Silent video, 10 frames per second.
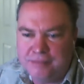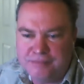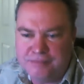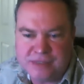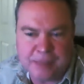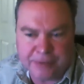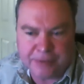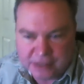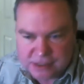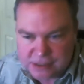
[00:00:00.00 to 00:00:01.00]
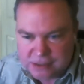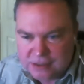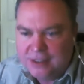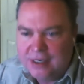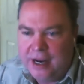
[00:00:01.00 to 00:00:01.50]
separatists,
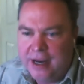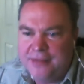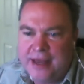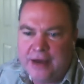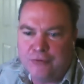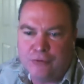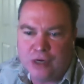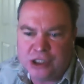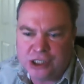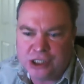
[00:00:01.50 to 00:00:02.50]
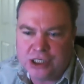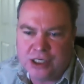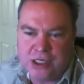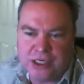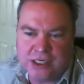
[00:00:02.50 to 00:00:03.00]
and that
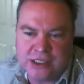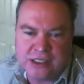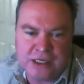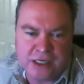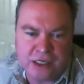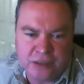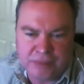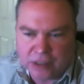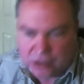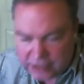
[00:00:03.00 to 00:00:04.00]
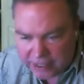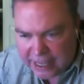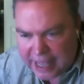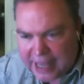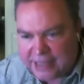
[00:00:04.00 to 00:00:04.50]
Russia could be
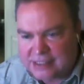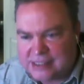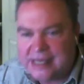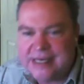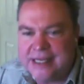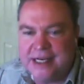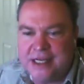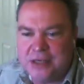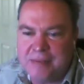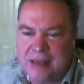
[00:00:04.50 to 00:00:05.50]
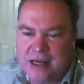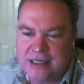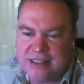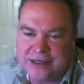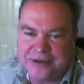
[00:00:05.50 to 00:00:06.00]
looking at sending in a
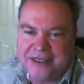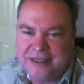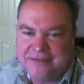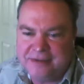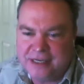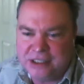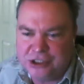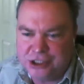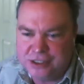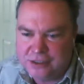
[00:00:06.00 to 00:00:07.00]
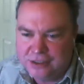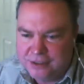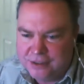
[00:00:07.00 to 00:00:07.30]
humanitarian invasion.